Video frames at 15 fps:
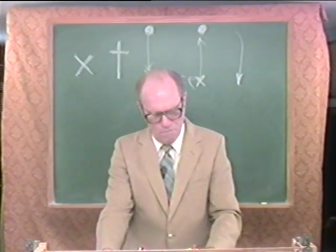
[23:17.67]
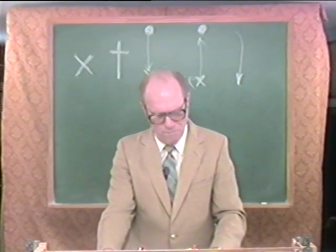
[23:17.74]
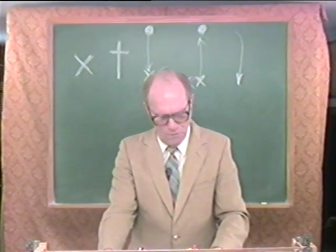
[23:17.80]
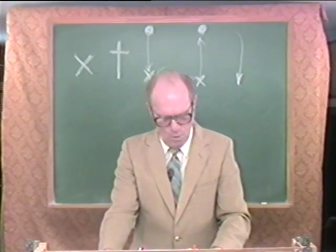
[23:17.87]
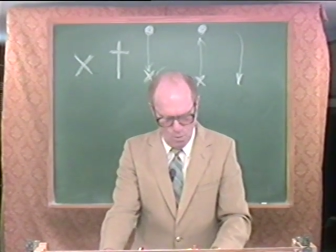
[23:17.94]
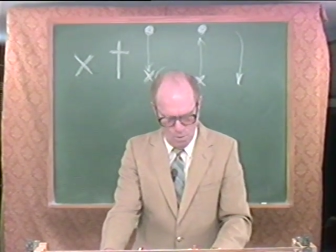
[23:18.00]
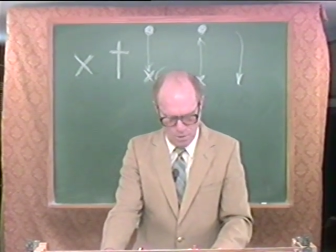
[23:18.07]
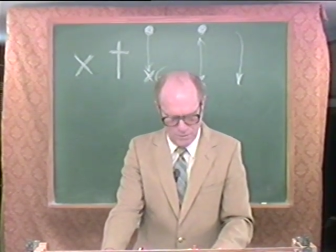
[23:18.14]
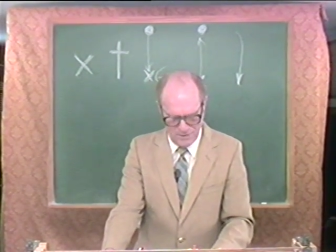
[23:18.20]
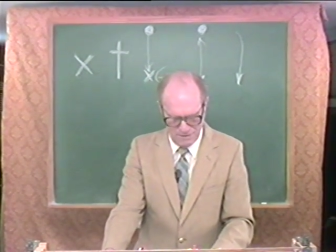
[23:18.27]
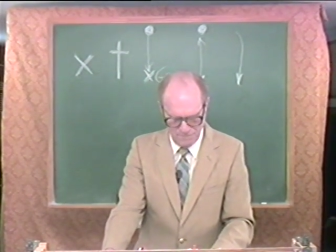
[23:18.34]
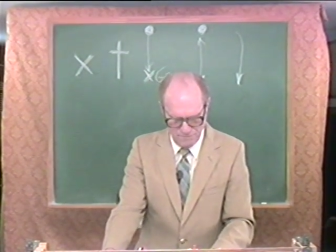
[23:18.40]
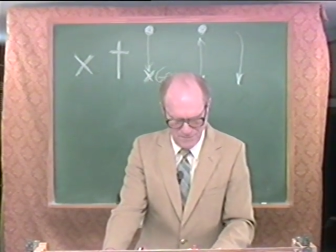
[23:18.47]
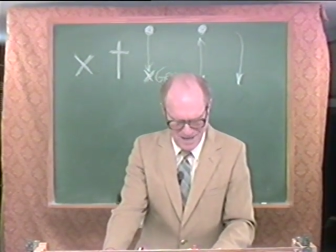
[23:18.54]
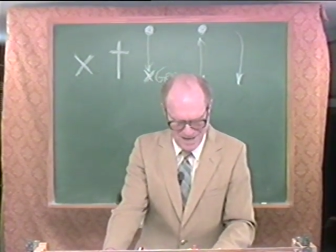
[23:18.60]
forth
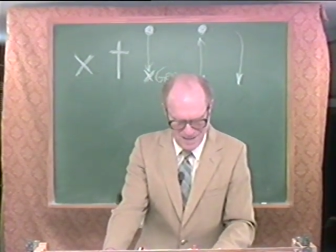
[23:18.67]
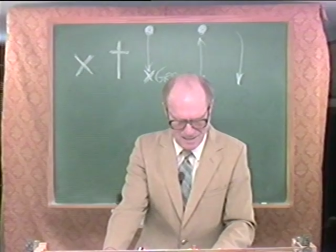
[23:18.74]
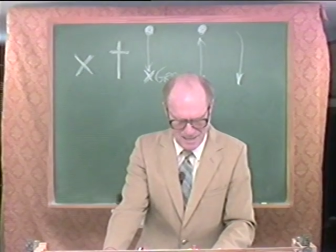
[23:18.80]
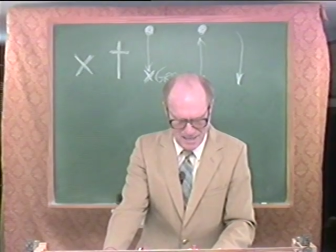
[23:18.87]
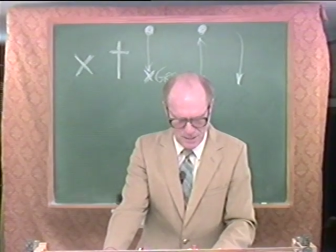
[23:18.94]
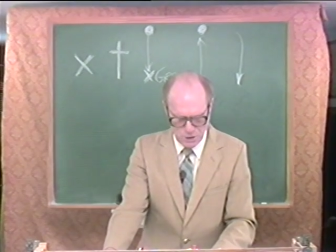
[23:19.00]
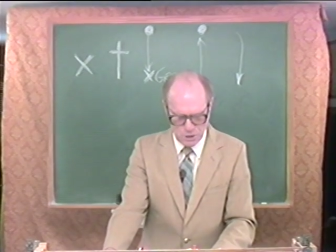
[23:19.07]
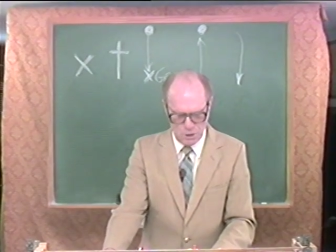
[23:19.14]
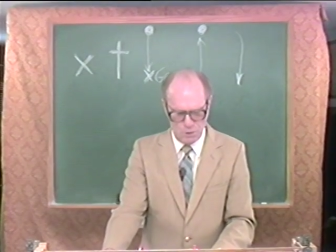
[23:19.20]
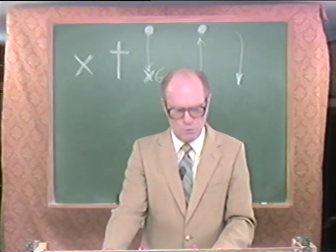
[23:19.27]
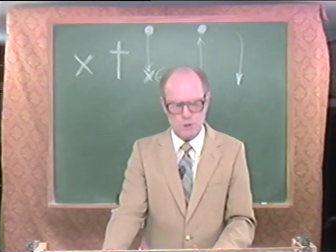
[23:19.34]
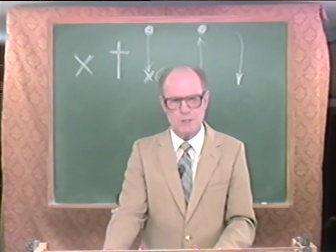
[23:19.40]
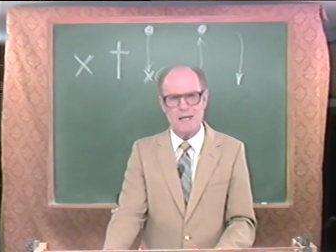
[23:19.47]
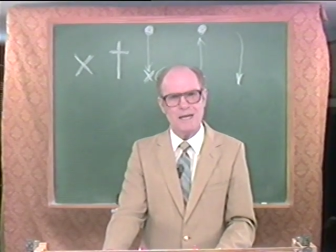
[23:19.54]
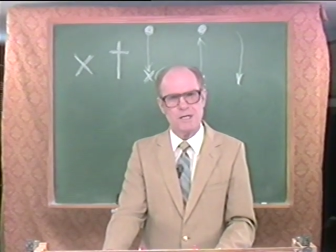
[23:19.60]
and fight against
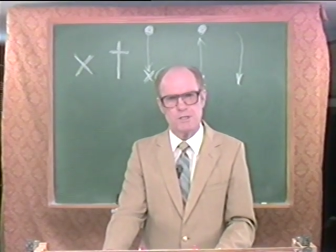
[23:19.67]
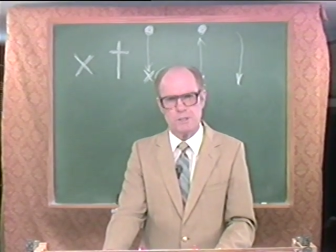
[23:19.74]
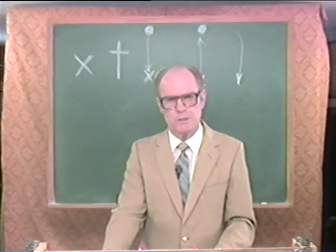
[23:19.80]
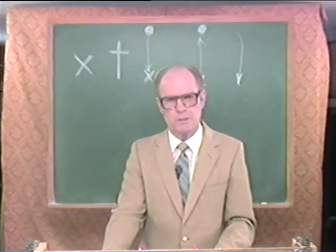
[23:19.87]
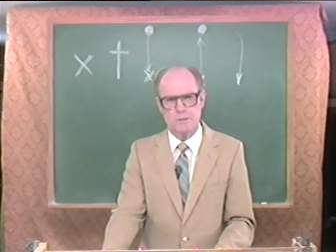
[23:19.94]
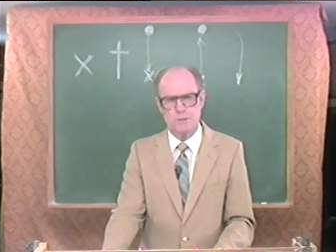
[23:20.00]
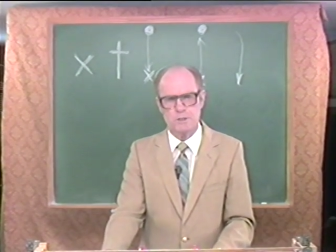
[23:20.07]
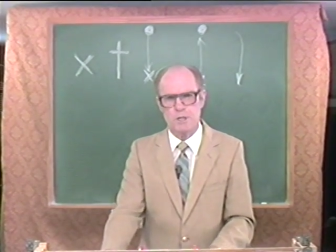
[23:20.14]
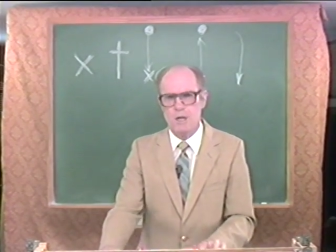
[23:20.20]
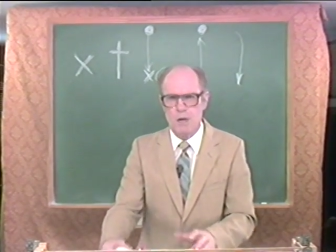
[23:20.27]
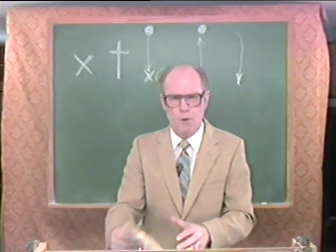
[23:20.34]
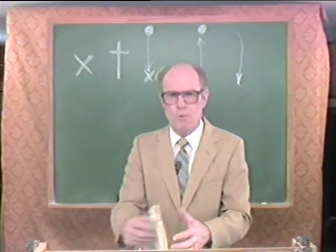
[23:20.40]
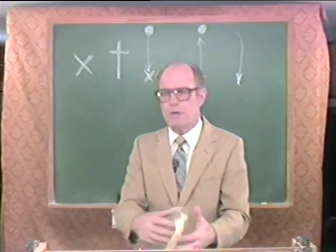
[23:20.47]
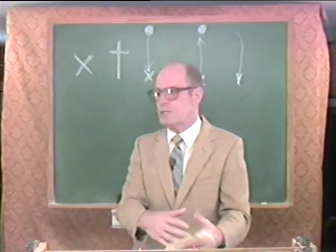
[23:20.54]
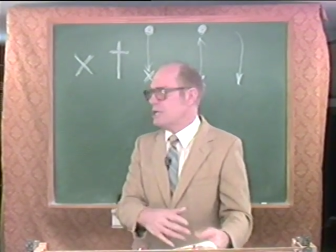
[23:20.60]
those nations
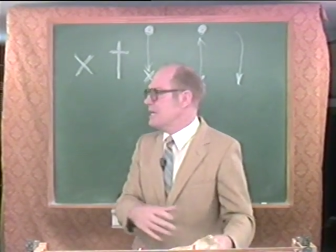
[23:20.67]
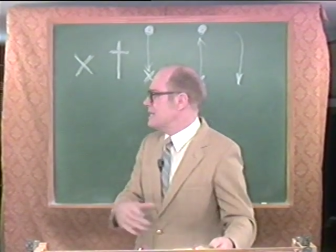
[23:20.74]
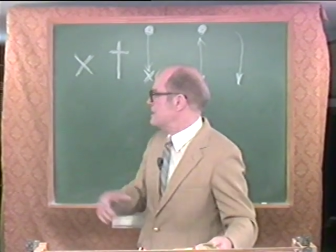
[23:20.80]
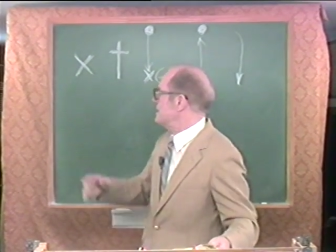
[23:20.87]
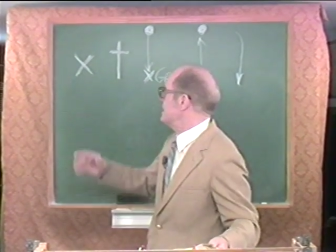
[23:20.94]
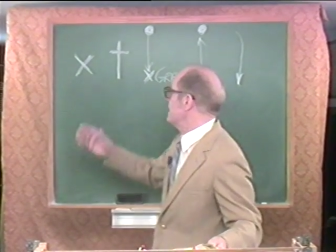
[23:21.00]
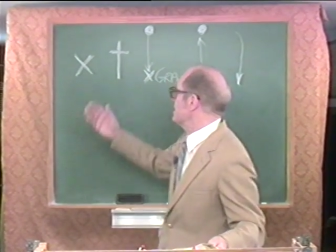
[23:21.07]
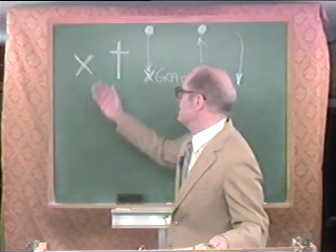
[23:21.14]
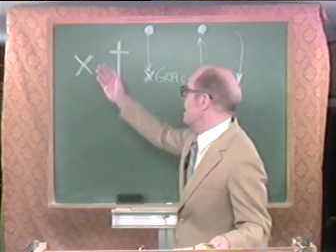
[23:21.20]
which he did